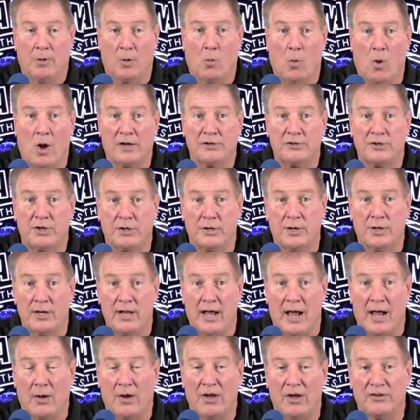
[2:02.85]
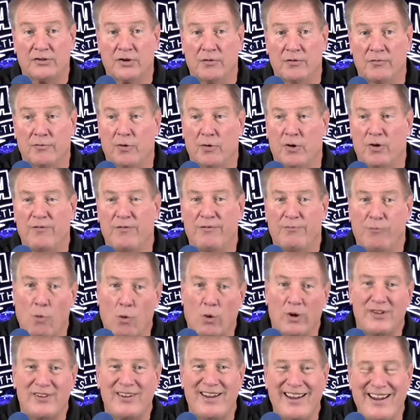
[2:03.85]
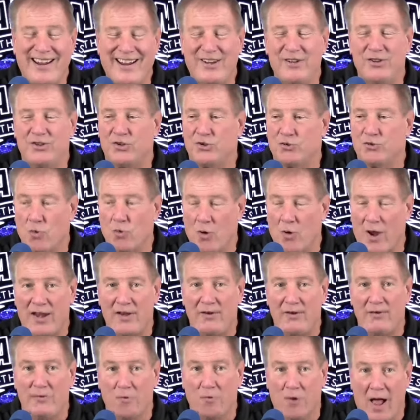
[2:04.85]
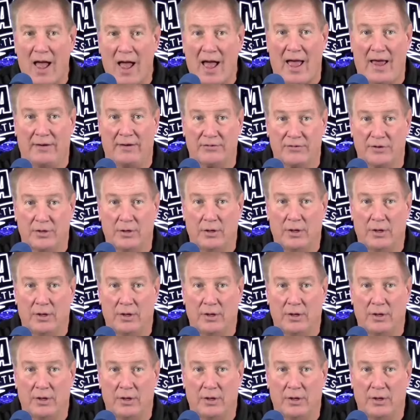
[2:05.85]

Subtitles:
Washington now has converted 14 straight drives